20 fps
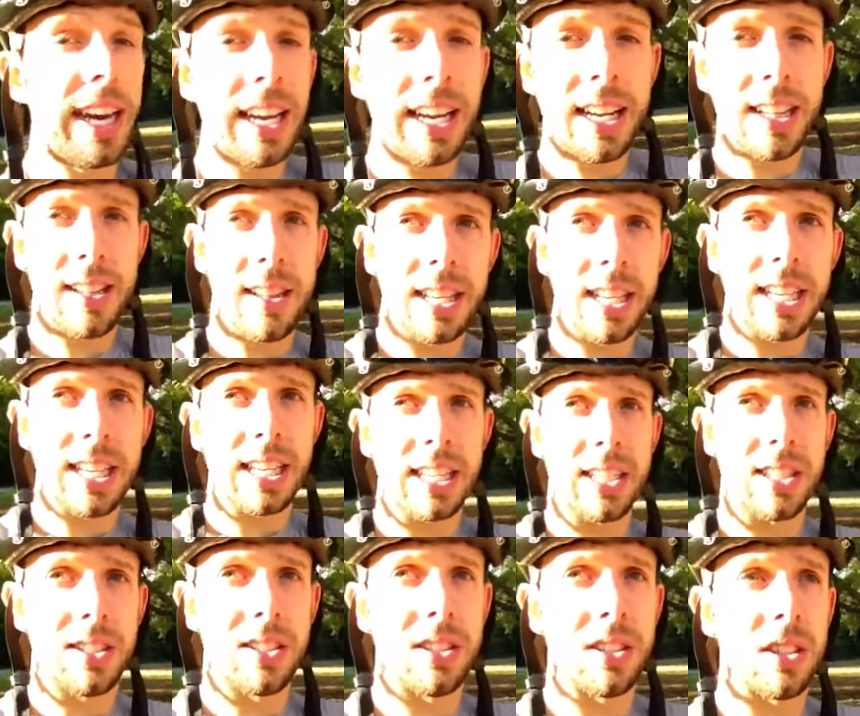and I think
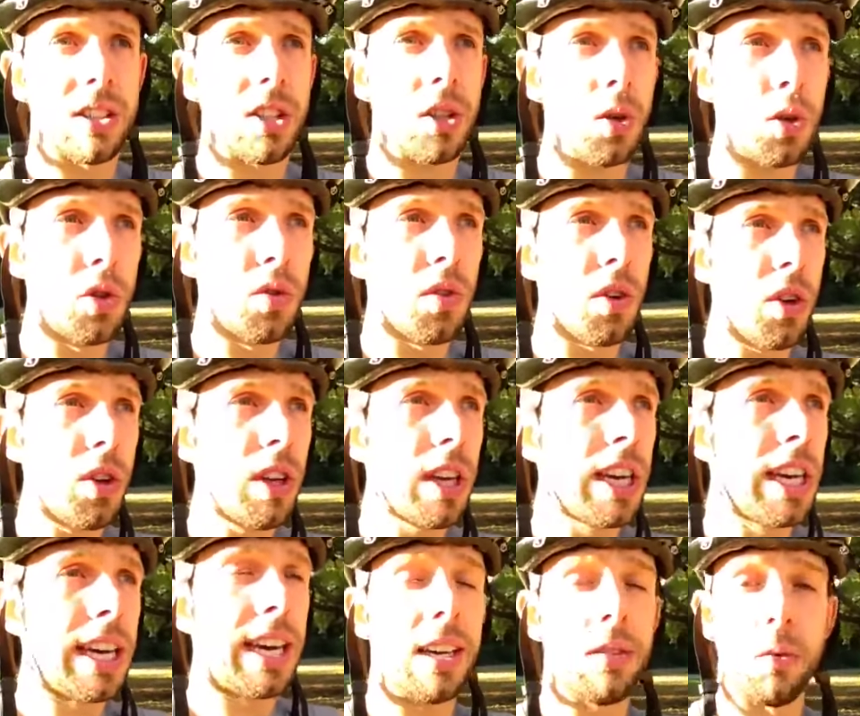is useful
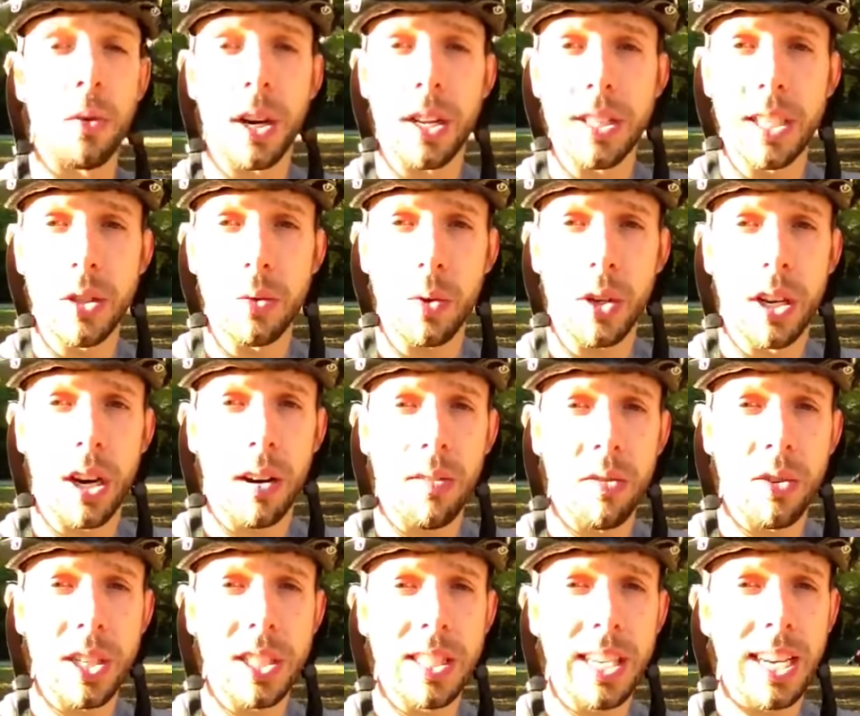in one of these
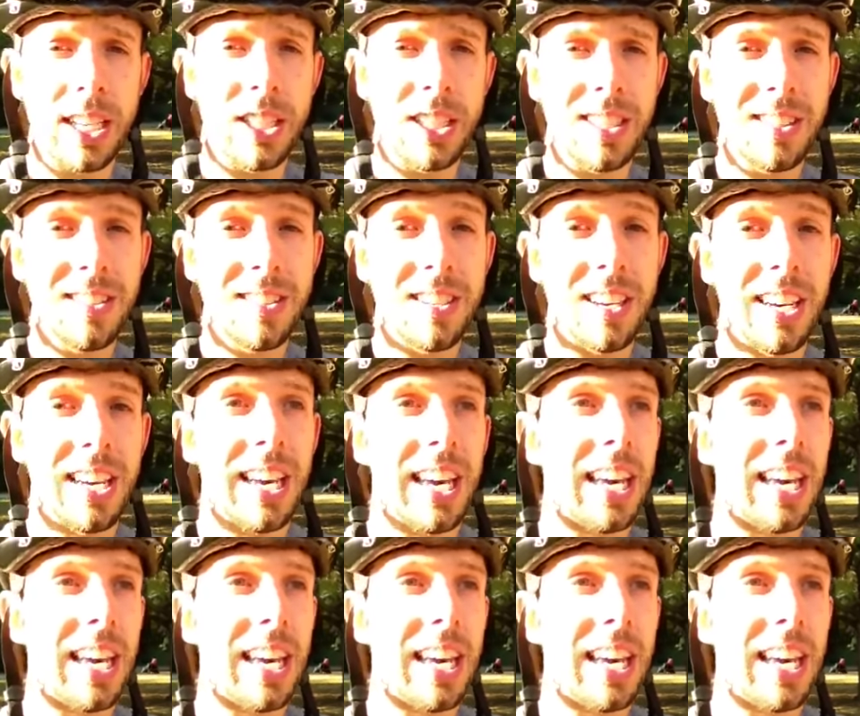recovery sessions,